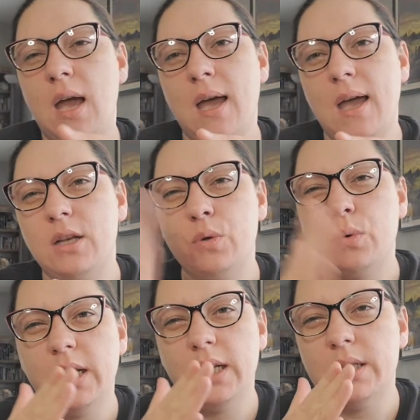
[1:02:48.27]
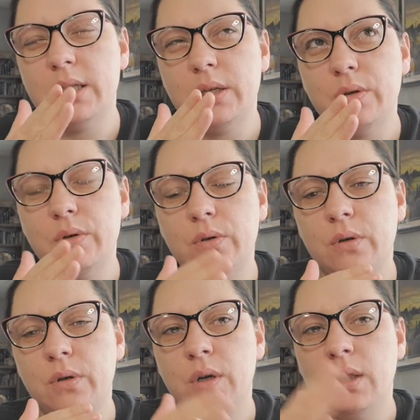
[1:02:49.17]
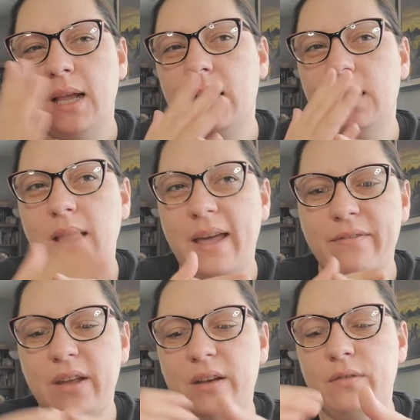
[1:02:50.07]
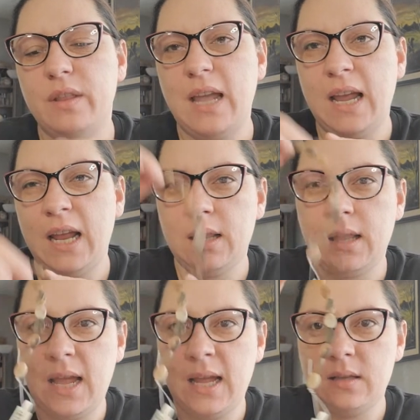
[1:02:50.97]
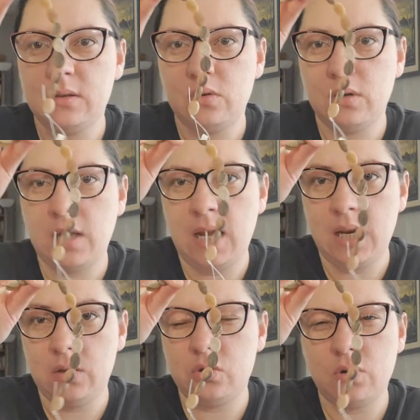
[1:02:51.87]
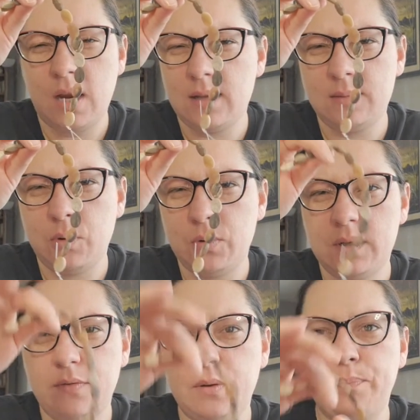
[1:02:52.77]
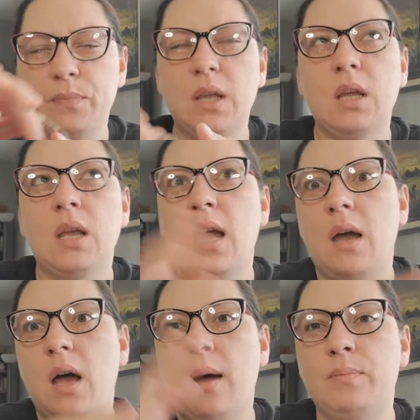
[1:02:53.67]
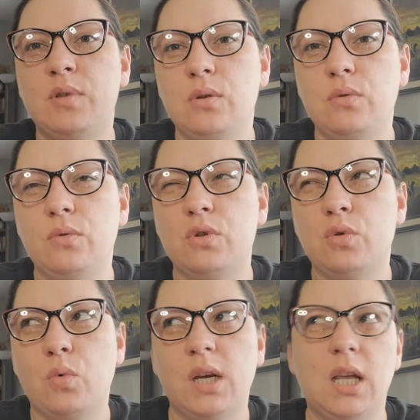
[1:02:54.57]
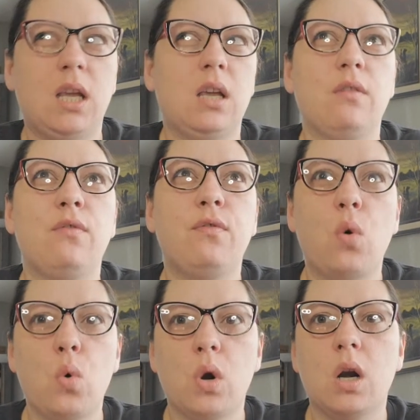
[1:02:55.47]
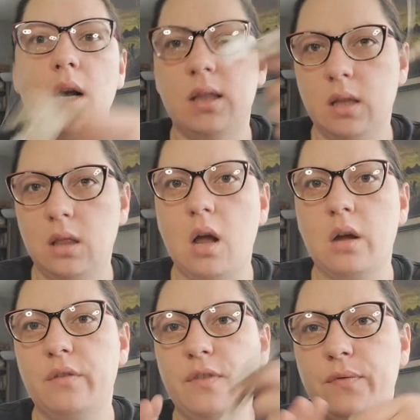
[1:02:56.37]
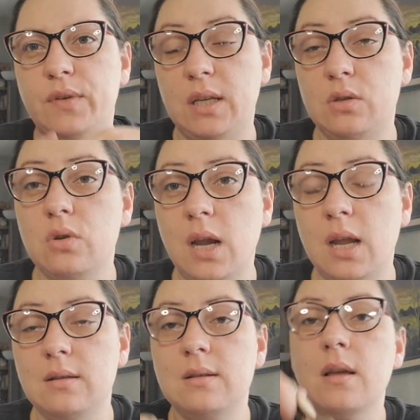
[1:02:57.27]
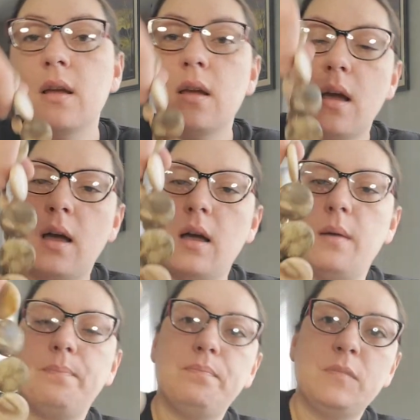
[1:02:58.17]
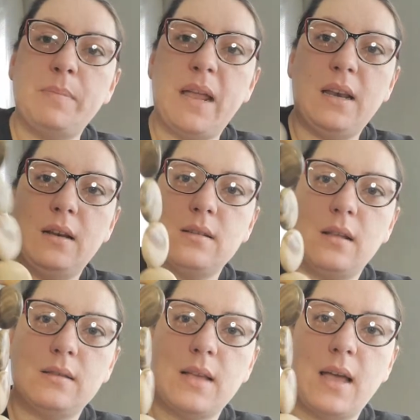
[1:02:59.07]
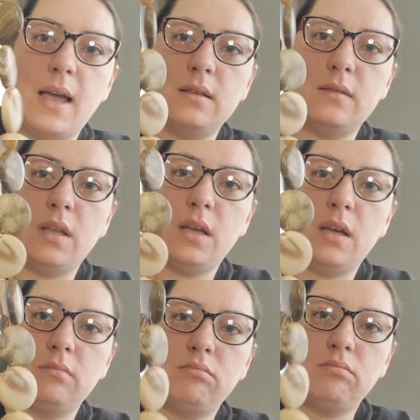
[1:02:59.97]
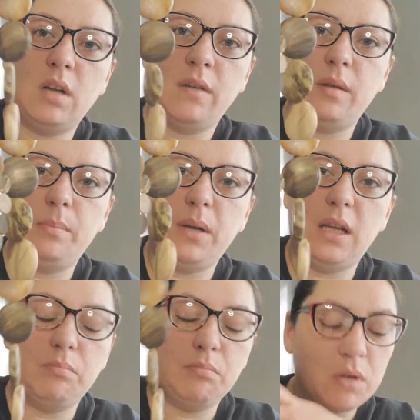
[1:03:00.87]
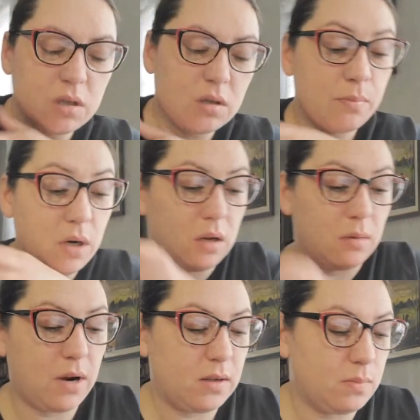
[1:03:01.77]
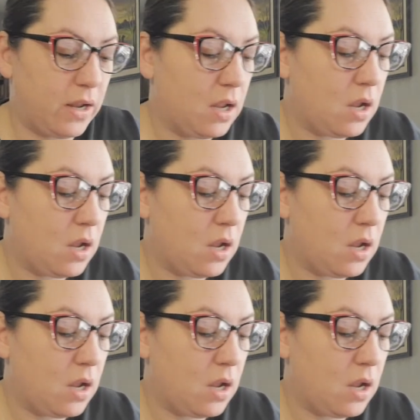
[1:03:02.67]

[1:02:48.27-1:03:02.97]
uh, 22, like 11 for the eight, the eight, the eight inch strands, most of them, uh, up to 24 in the longer 15 strands, um, dependent on the size of the of the bead, which is a pretty good price point.